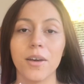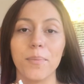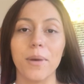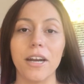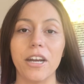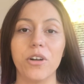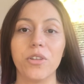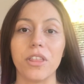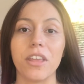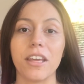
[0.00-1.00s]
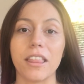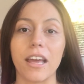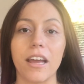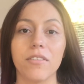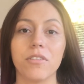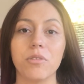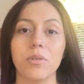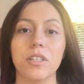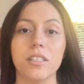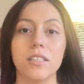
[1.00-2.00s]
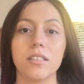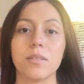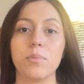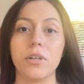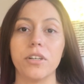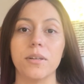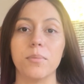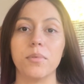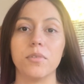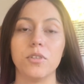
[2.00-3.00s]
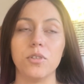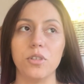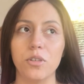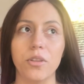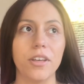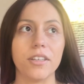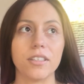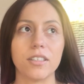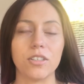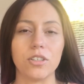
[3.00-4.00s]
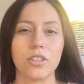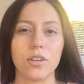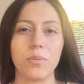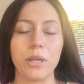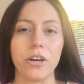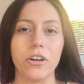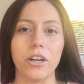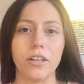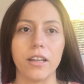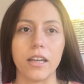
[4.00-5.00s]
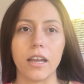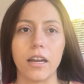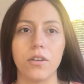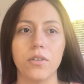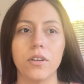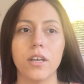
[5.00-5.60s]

But I don't think that everyone is put up to do this, so it's going to be hard. Like, I don't